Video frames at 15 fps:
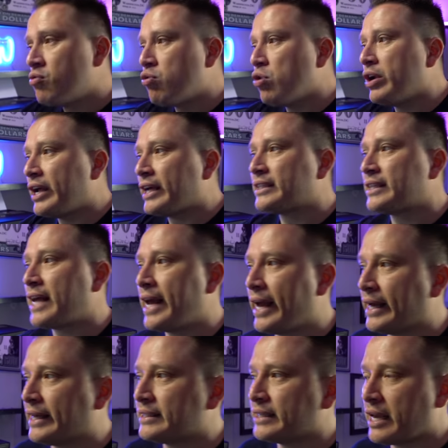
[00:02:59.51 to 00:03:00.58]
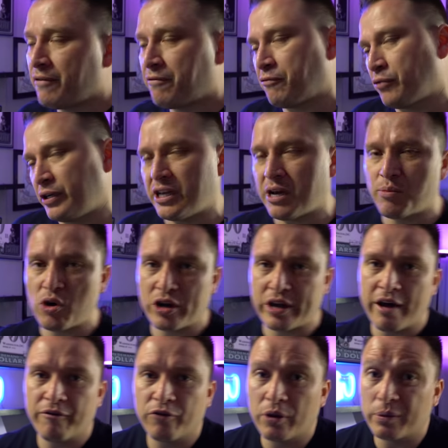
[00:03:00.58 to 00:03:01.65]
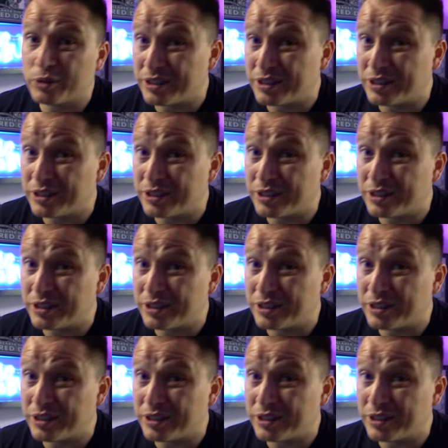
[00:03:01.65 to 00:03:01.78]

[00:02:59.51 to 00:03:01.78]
Quotex has a free demo account for up